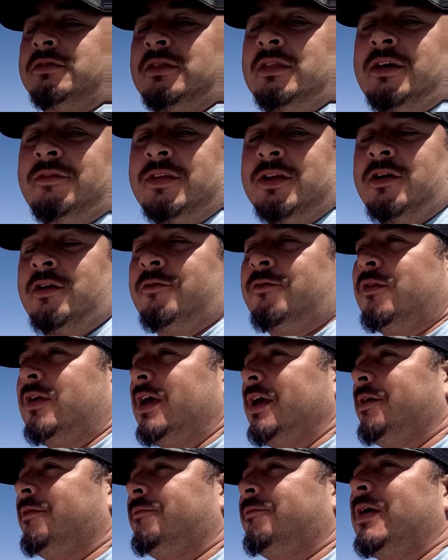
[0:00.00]
left it on for
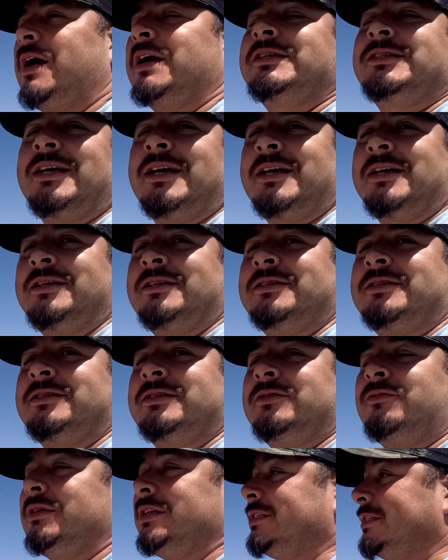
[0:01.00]
like 5 seconds.
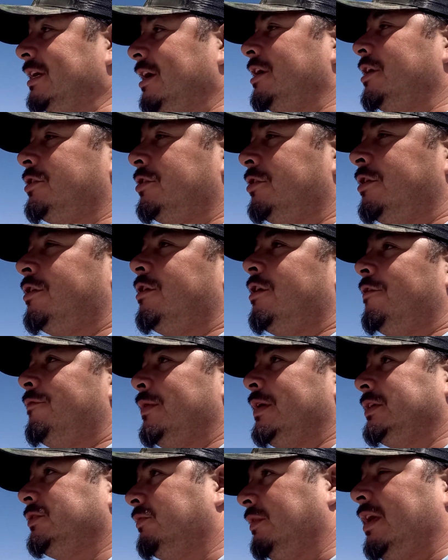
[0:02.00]
We decided to turn it off
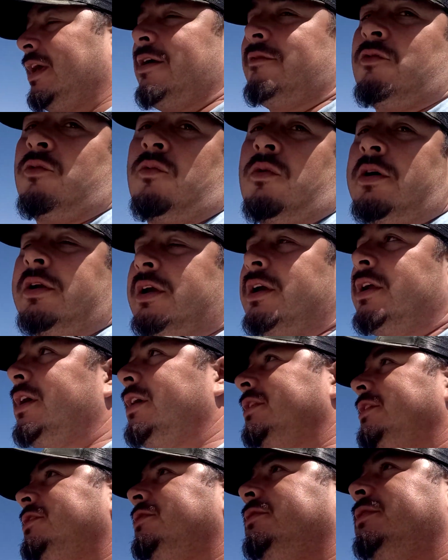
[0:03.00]
because we didn't have no water
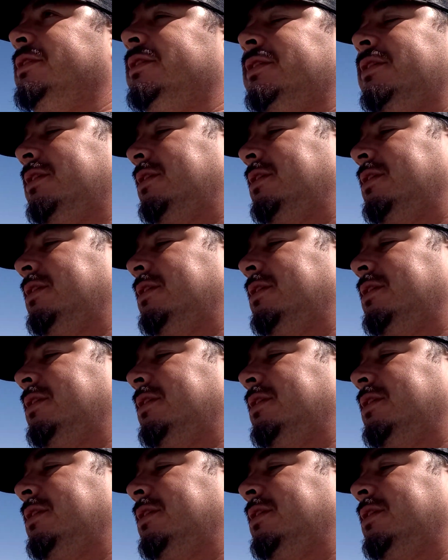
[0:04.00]
connected to it.